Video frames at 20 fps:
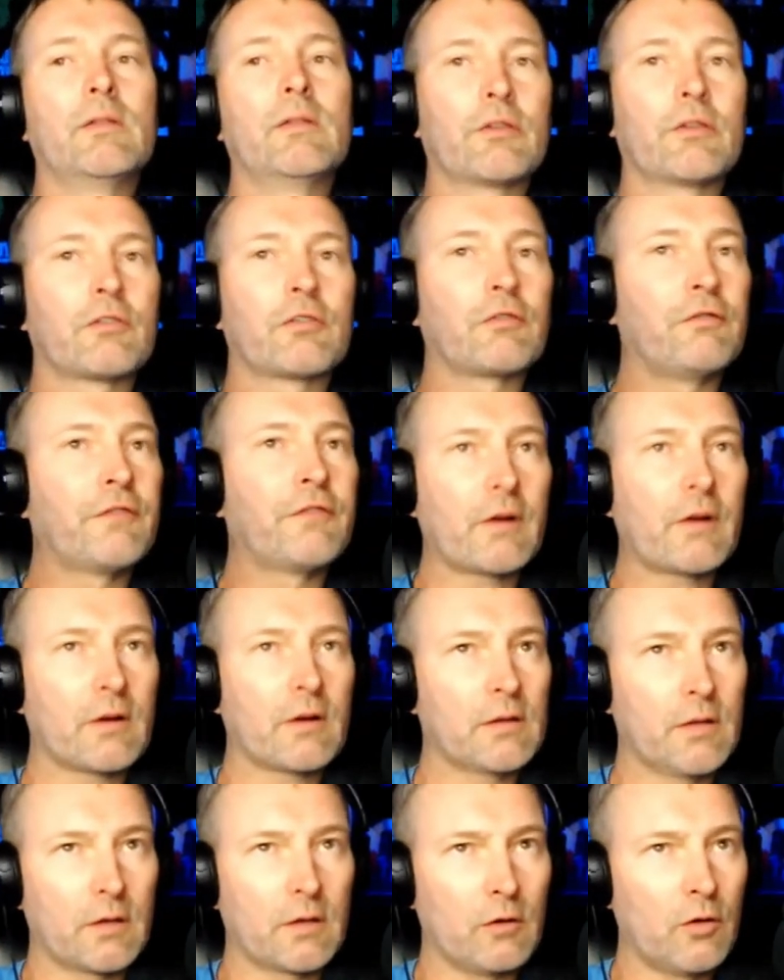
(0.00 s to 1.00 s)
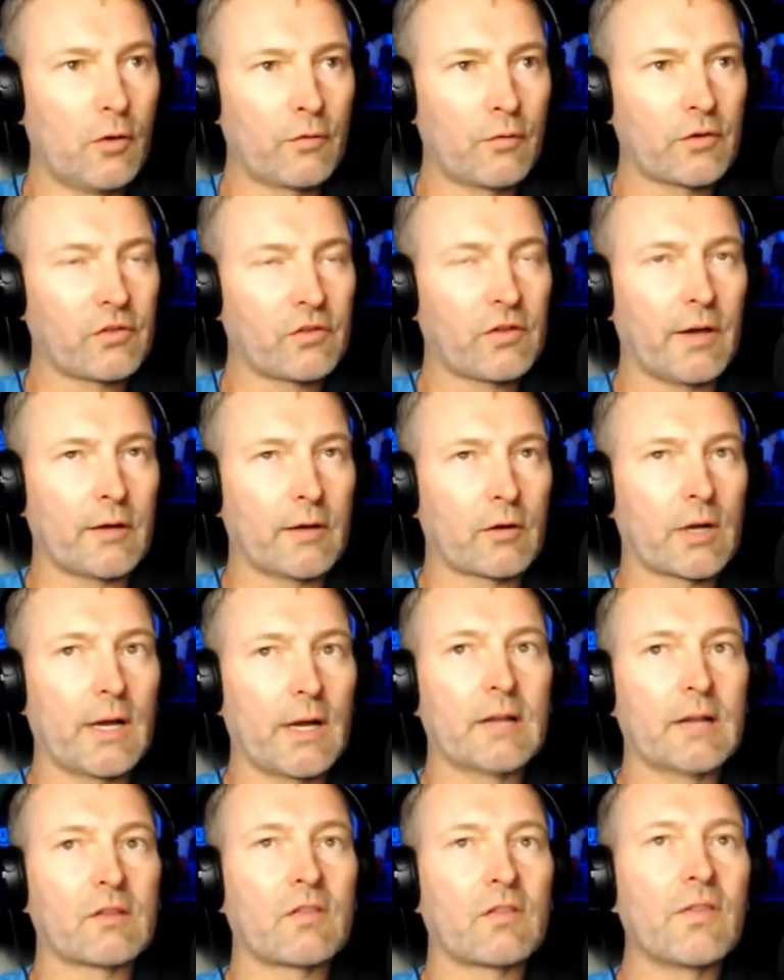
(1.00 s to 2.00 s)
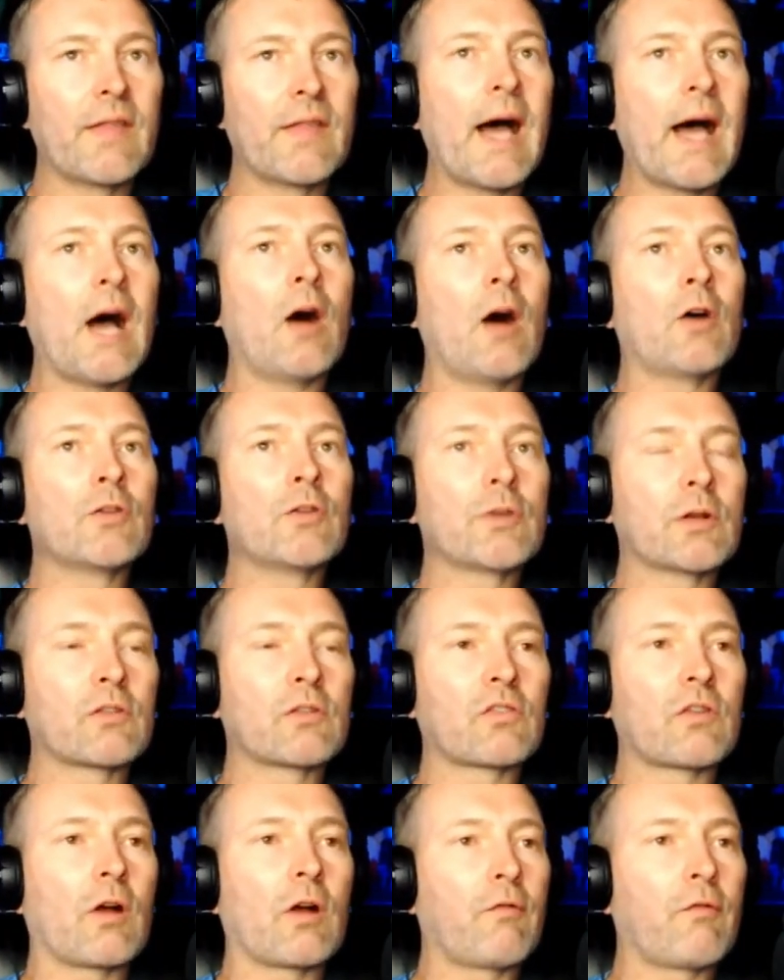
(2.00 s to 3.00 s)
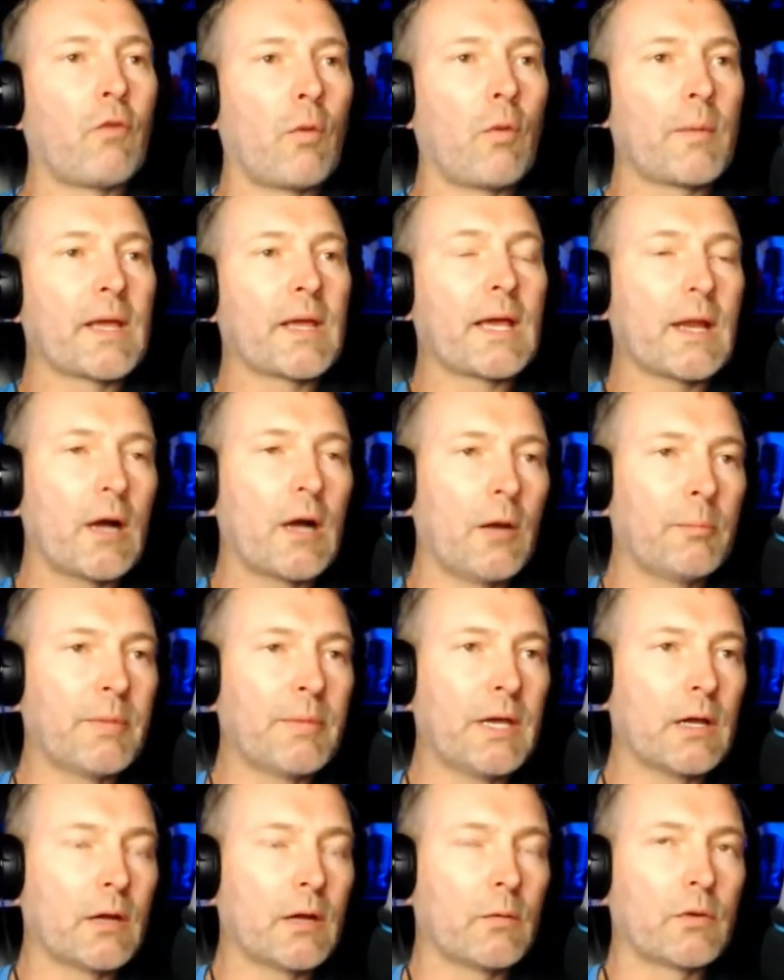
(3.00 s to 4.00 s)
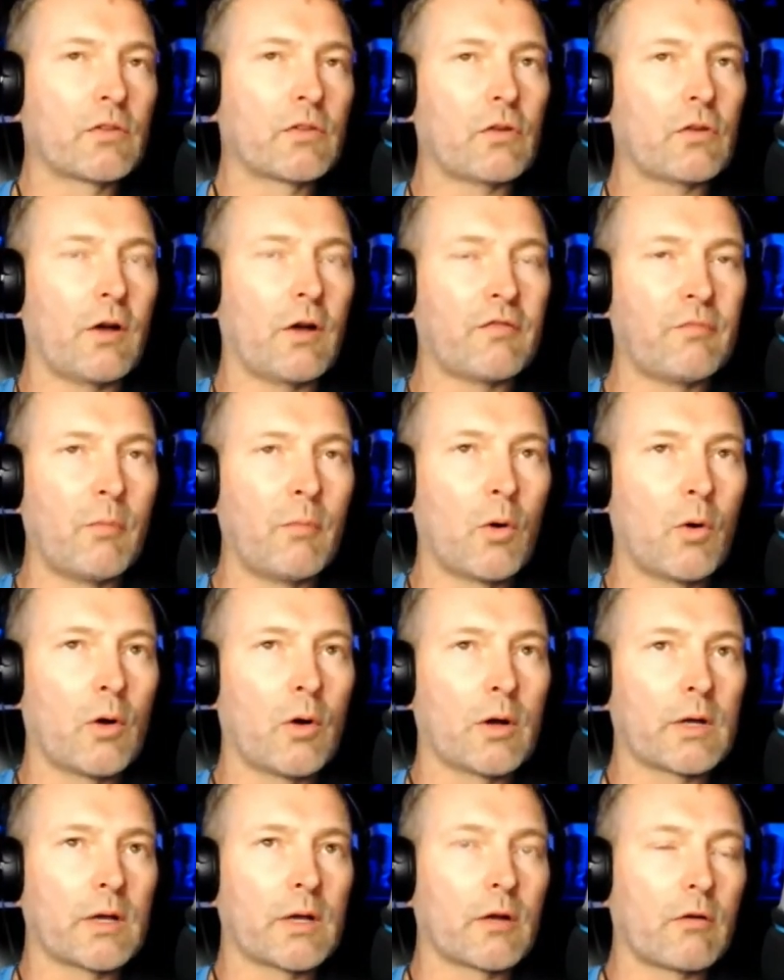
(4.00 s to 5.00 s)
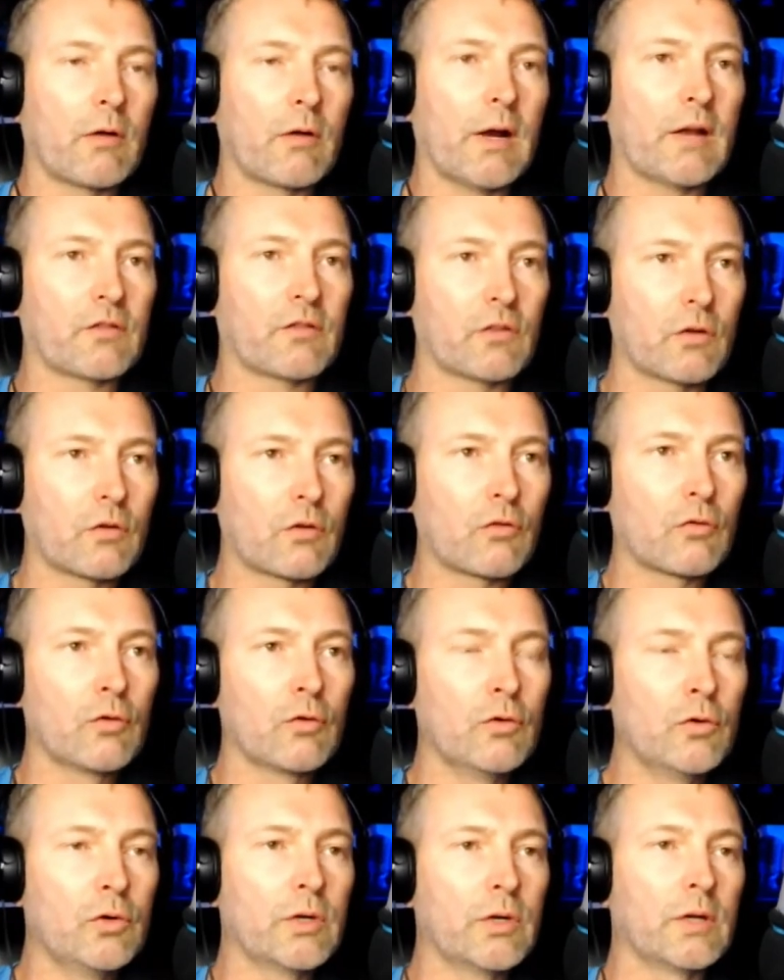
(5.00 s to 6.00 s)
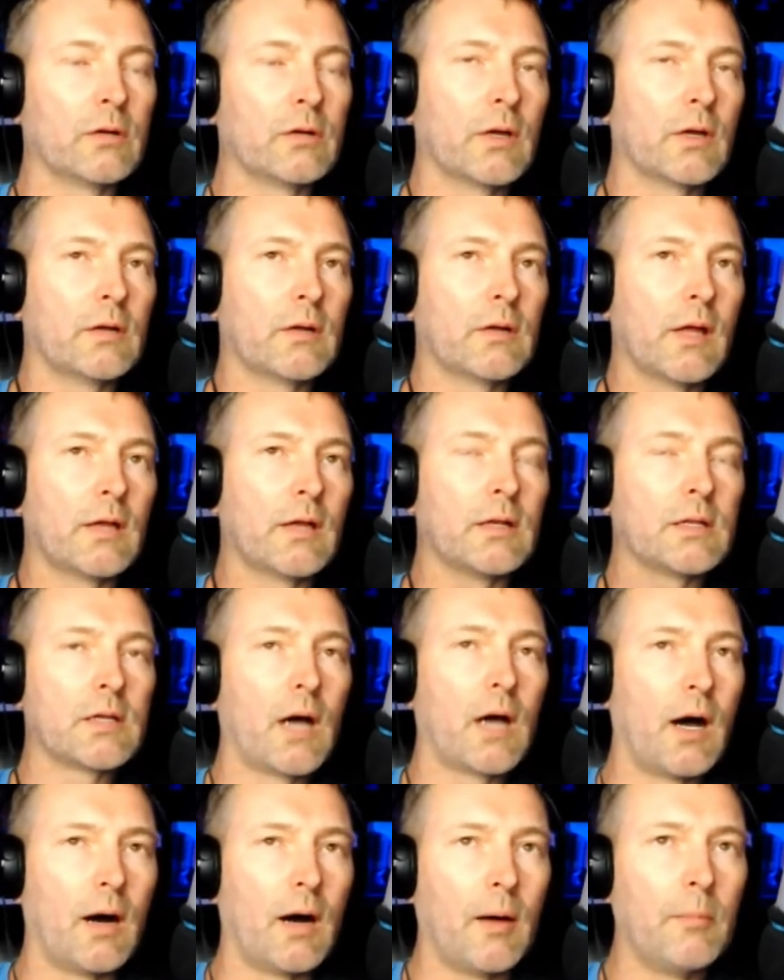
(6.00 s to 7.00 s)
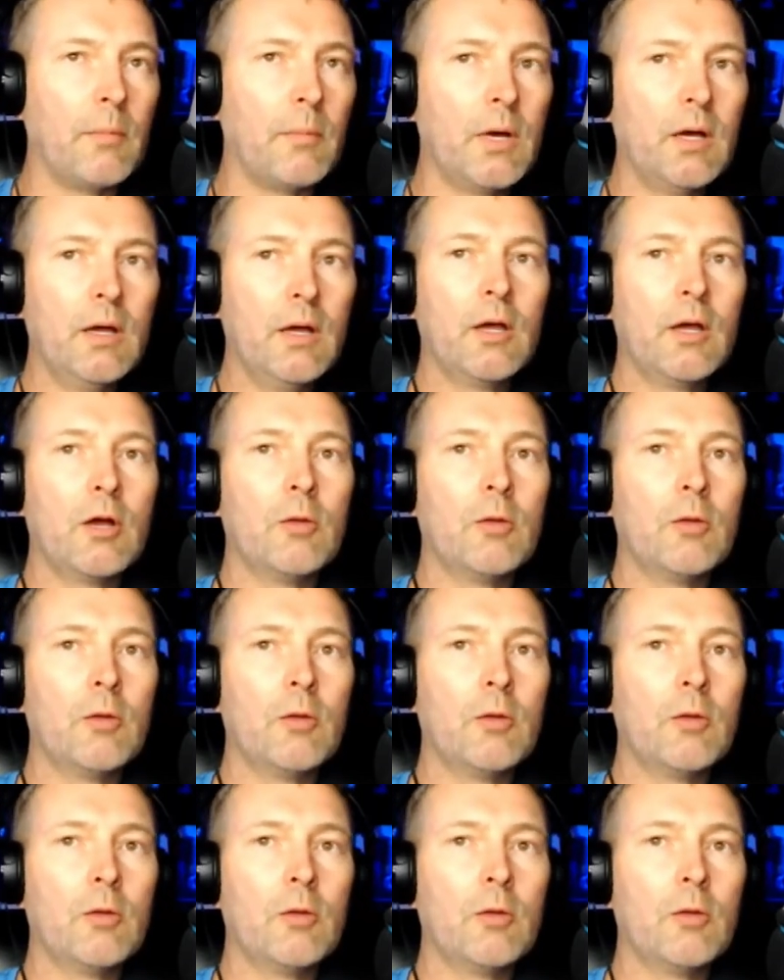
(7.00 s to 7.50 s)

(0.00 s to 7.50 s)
There's very little oversight or guidance. Now you could start forming, and albeit it was sophomoric and crass and crude and dumb,